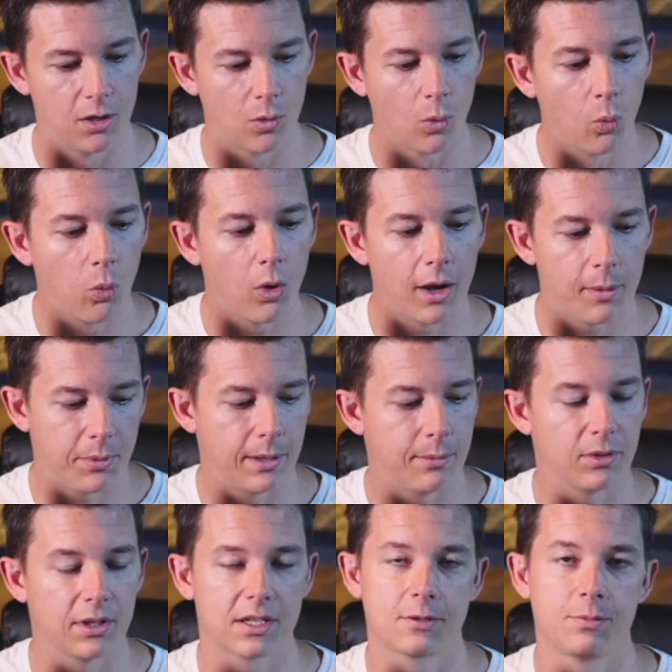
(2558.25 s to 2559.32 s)
what
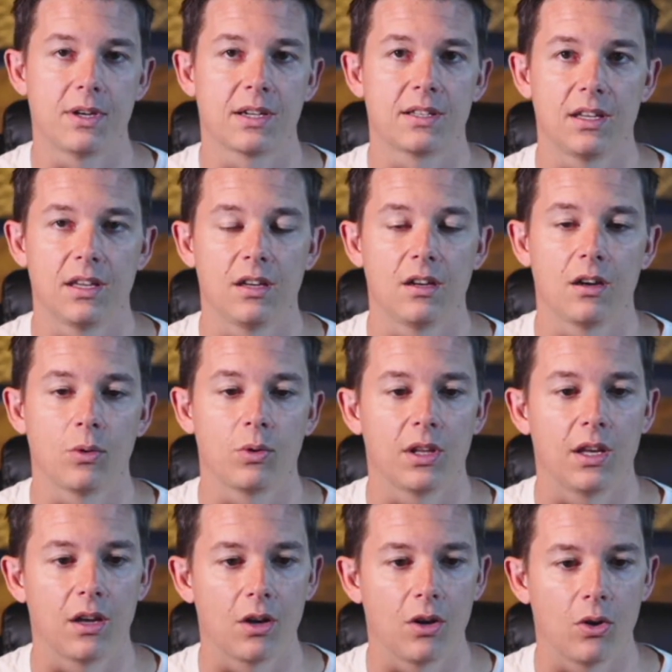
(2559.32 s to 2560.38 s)
people expect to hear when
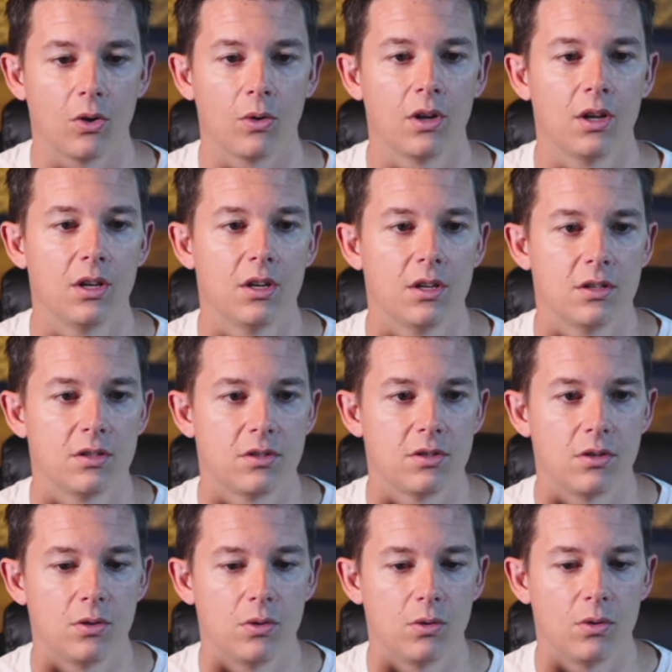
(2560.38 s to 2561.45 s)
they go
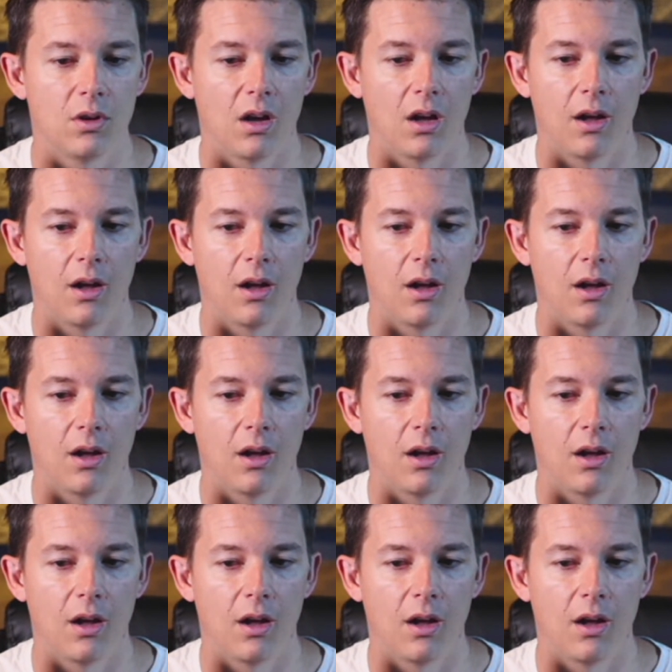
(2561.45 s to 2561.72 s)
to